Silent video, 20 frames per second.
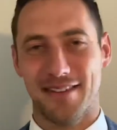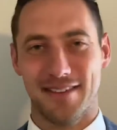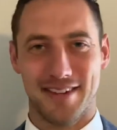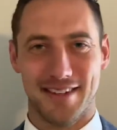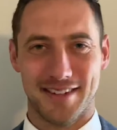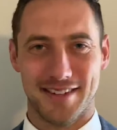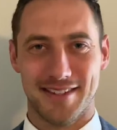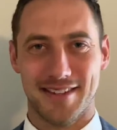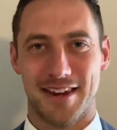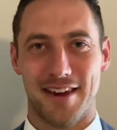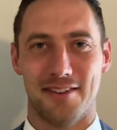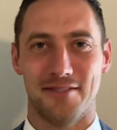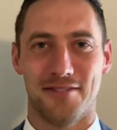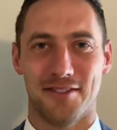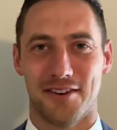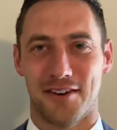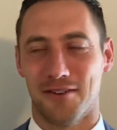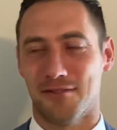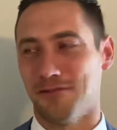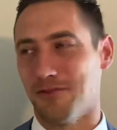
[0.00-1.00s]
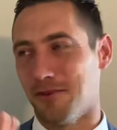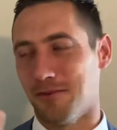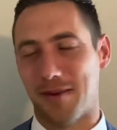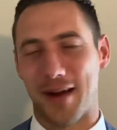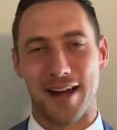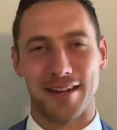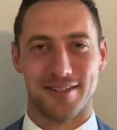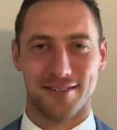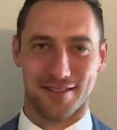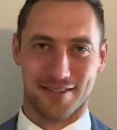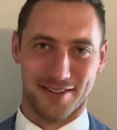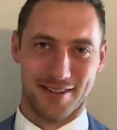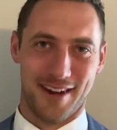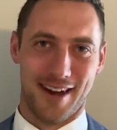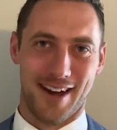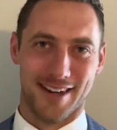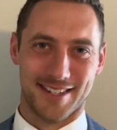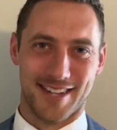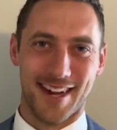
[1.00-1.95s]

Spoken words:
this stuff in our full masterclass.